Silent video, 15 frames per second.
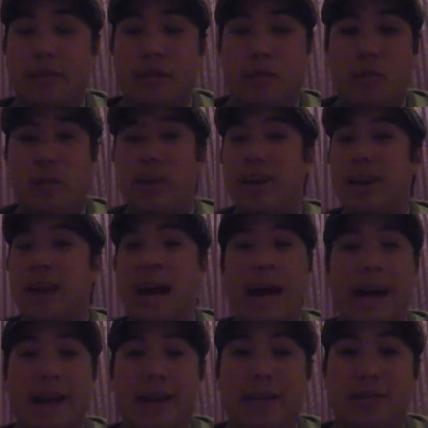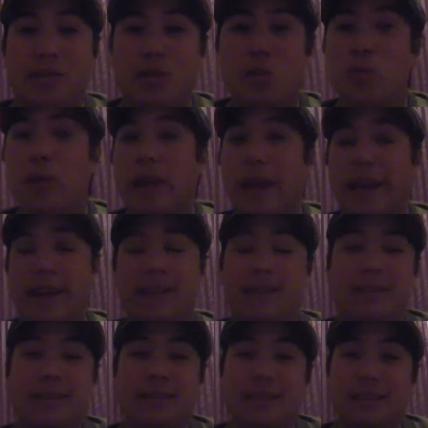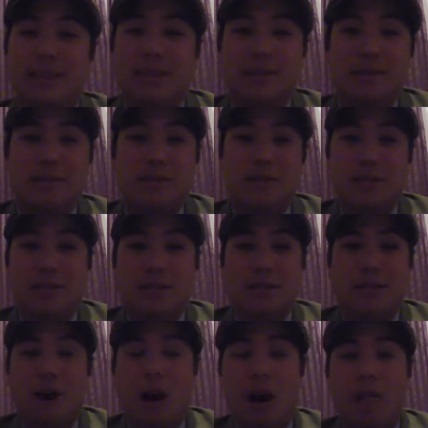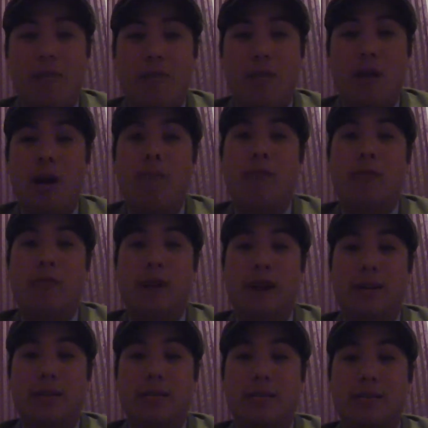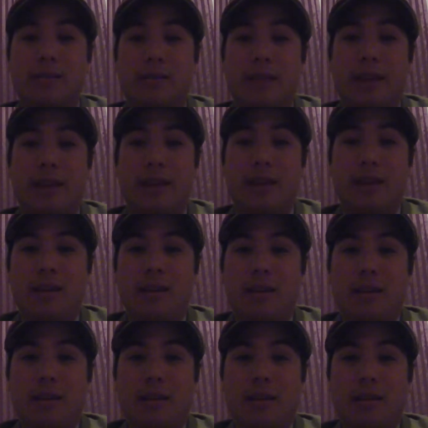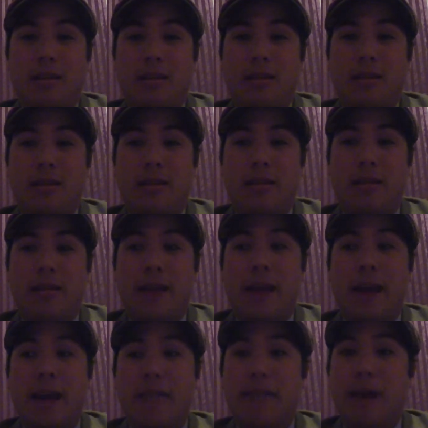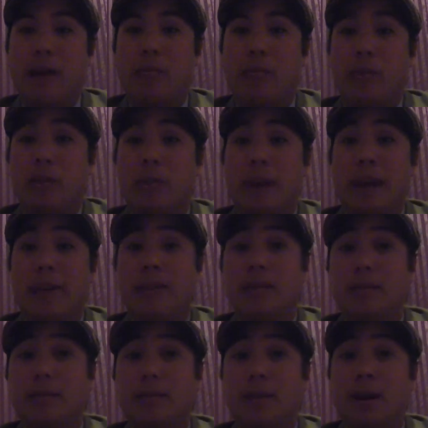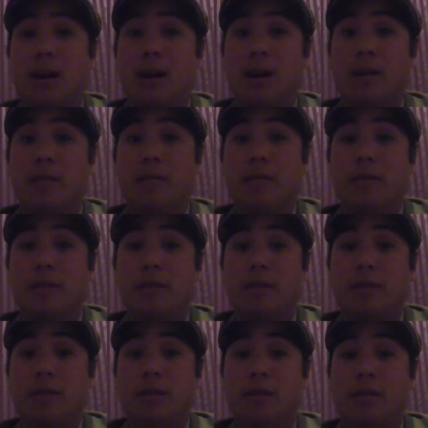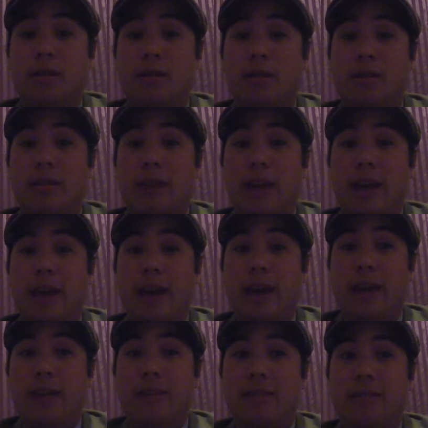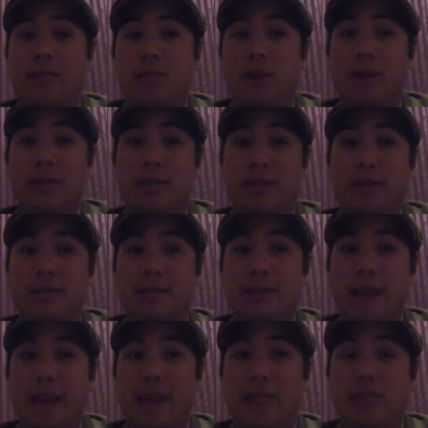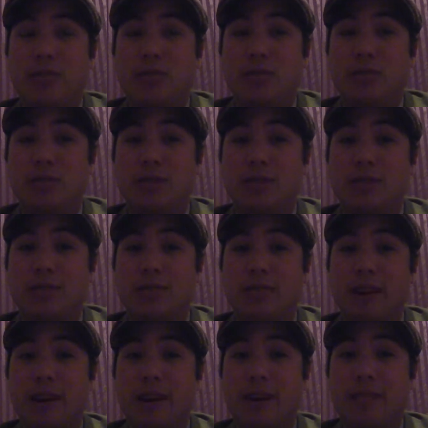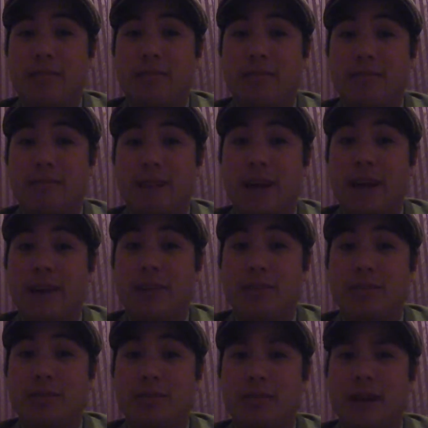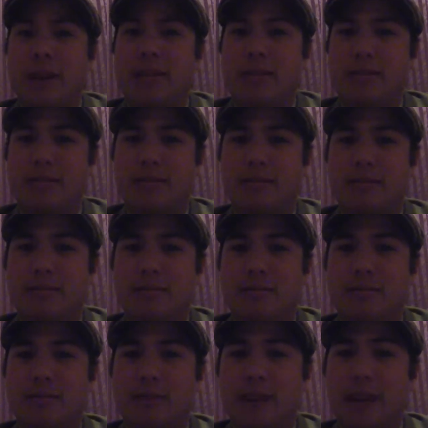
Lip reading: 3-9, 2-8, just awful, awful records, that they have that perspective of a, 8-2 season right now? 9-2? 9-2. A